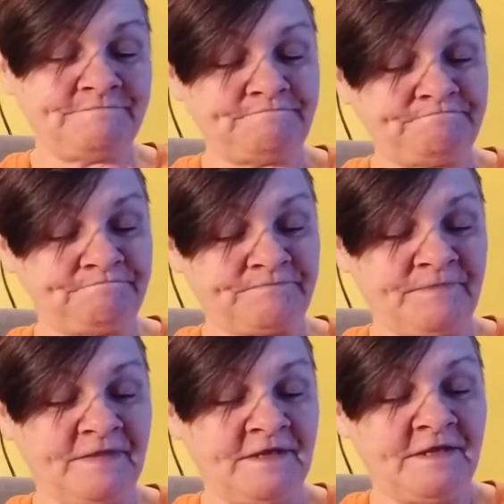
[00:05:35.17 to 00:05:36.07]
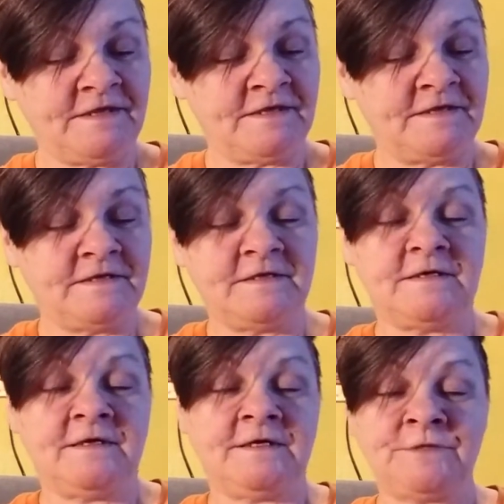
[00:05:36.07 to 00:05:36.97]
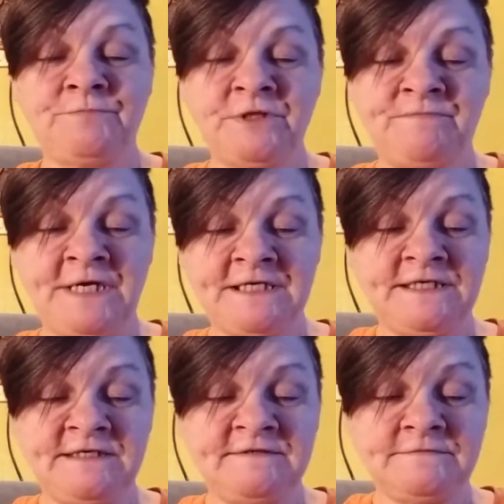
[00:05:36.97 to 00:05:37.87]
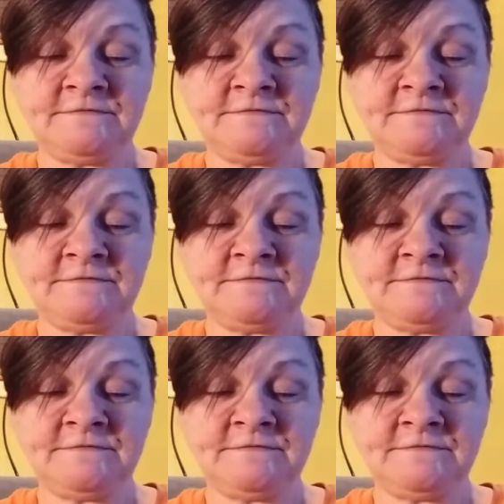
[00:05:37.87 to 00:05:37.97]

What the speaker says: I'm going to put it back in.